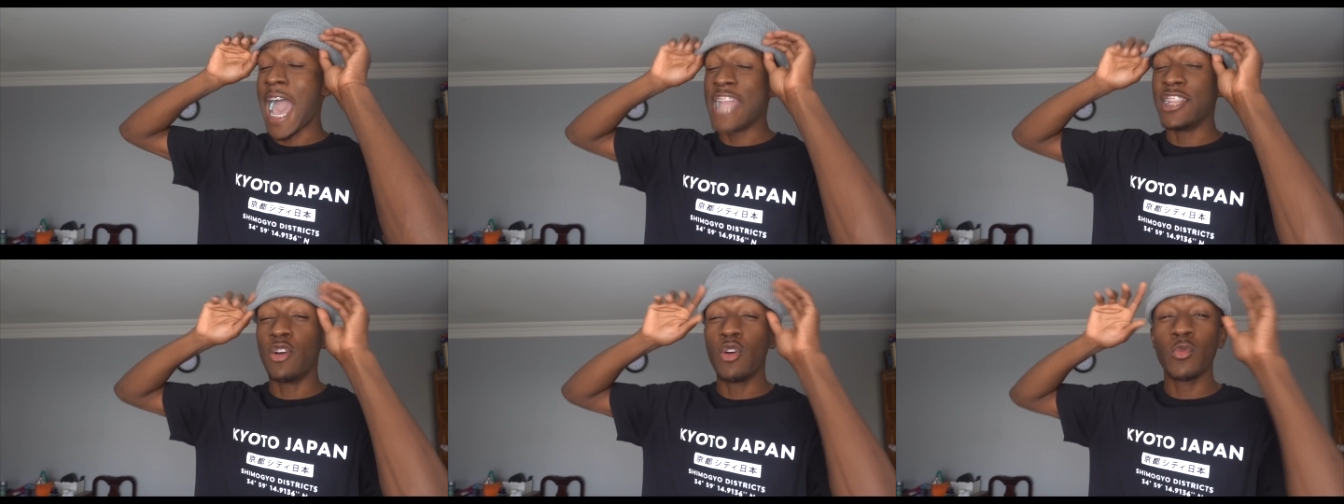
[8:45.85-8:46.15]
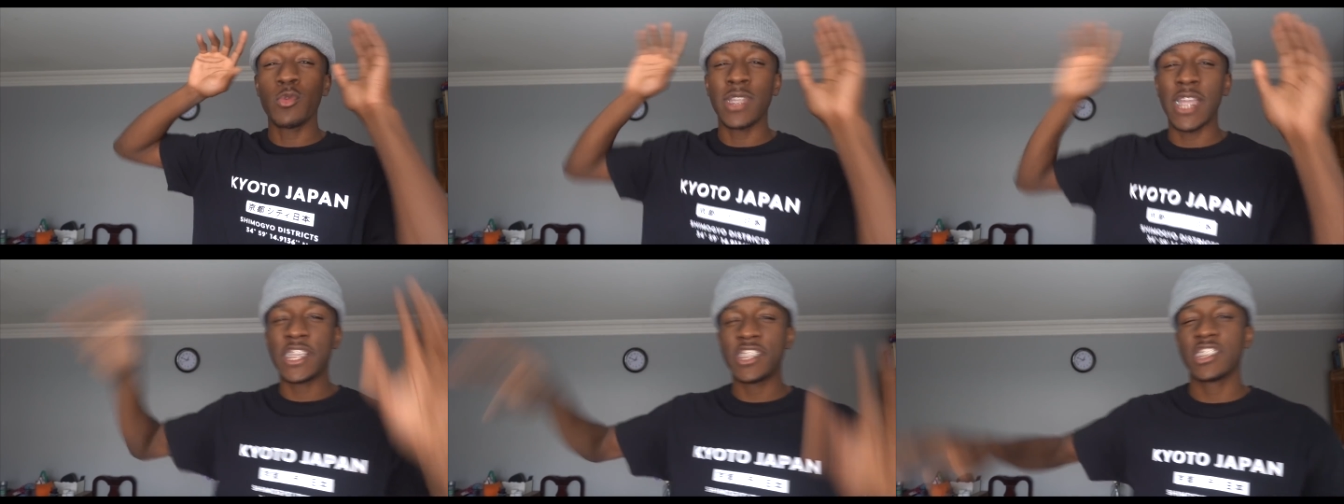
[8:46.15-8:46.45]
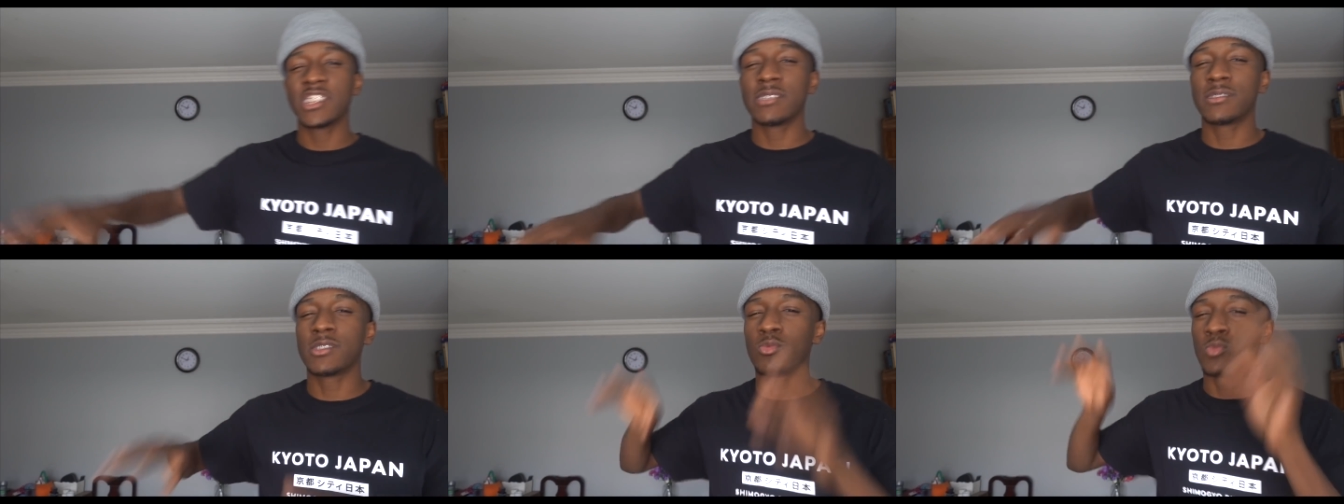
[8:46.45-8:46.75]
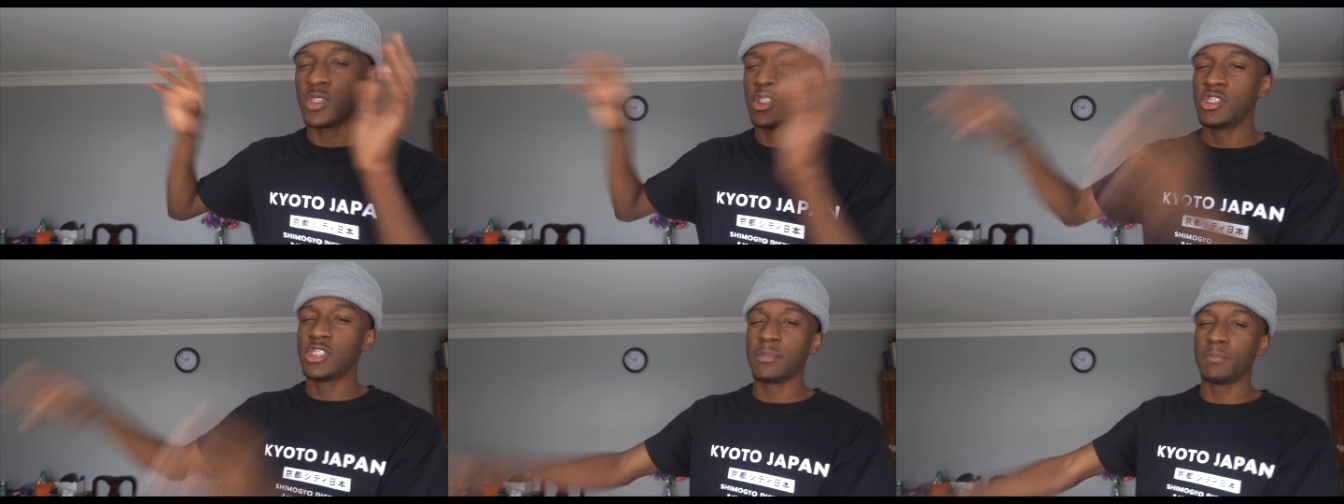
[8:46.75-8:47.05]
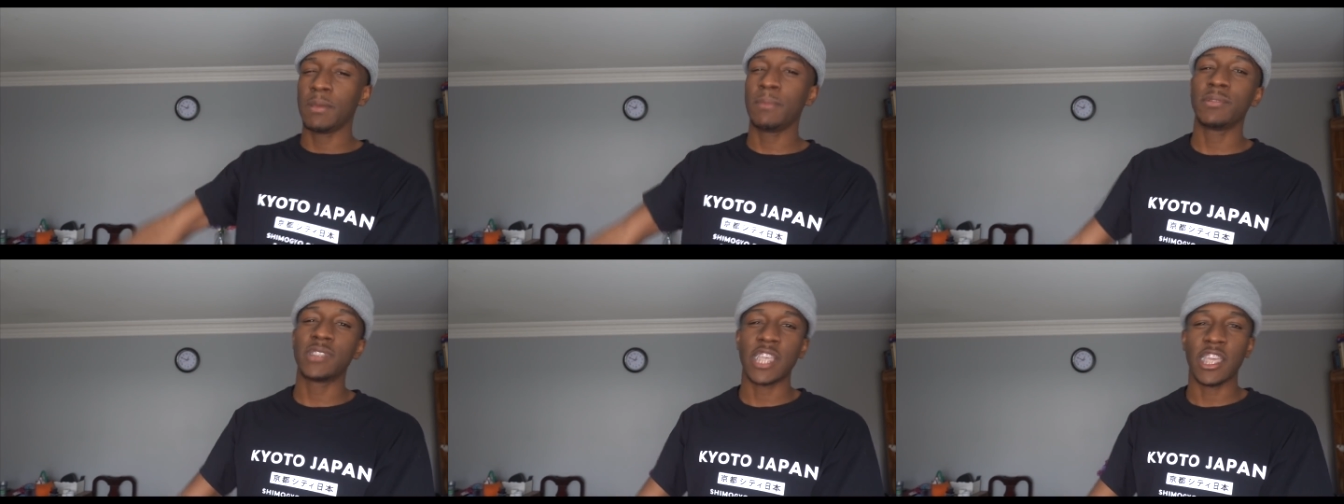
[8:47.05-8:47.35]
I know in relationships, when
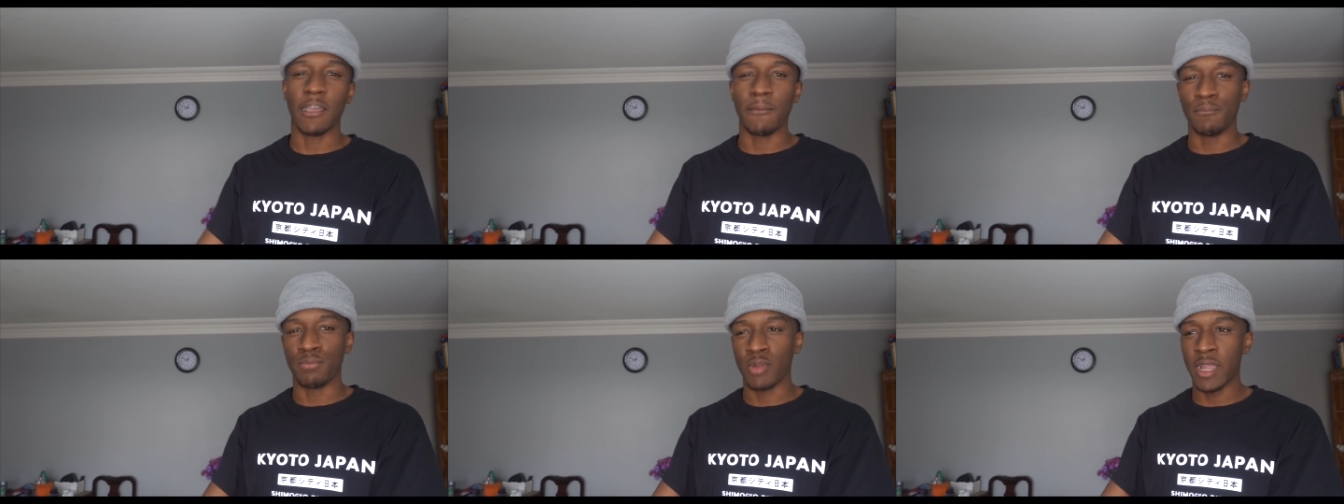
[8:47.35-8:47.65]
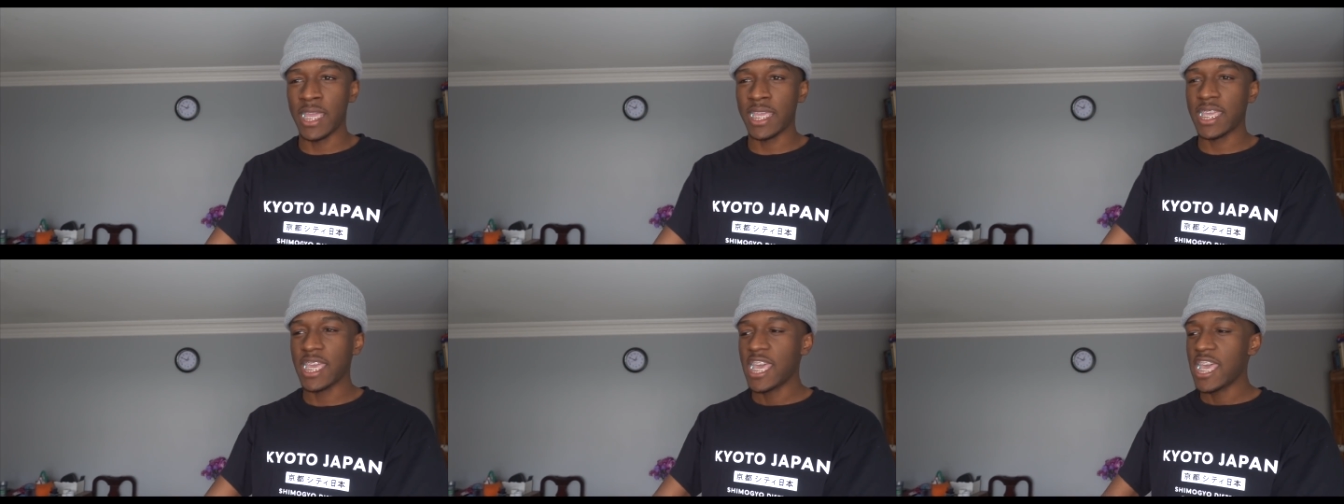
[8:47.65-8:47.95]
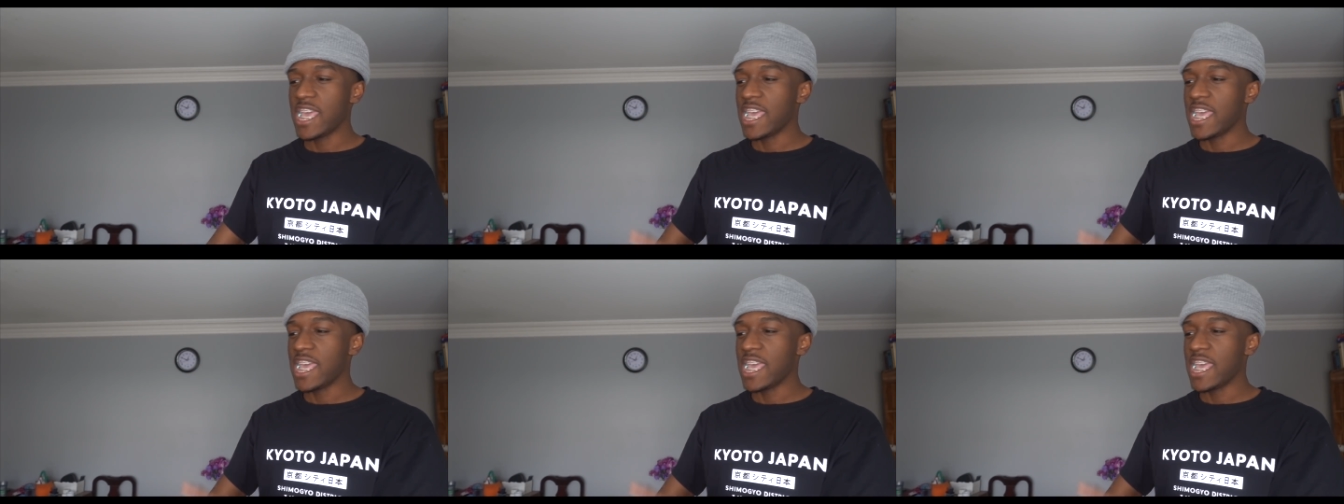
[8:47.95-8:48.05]
usually people take a break,